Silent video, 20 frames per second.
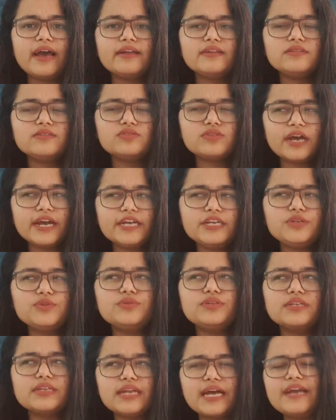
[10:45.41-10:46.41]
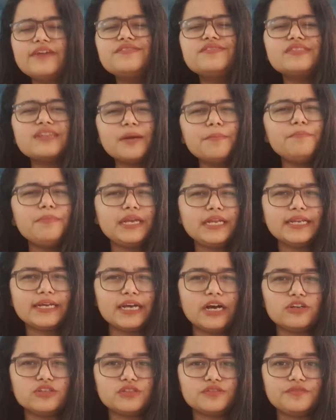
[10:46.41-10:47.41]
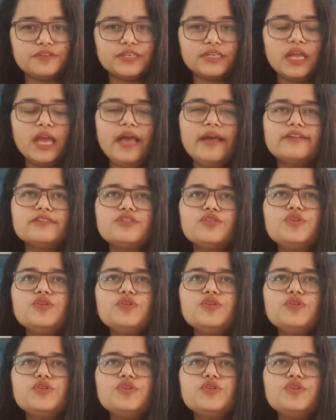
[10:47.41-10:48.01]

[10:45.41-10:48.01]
and try to derive some meaning out of it.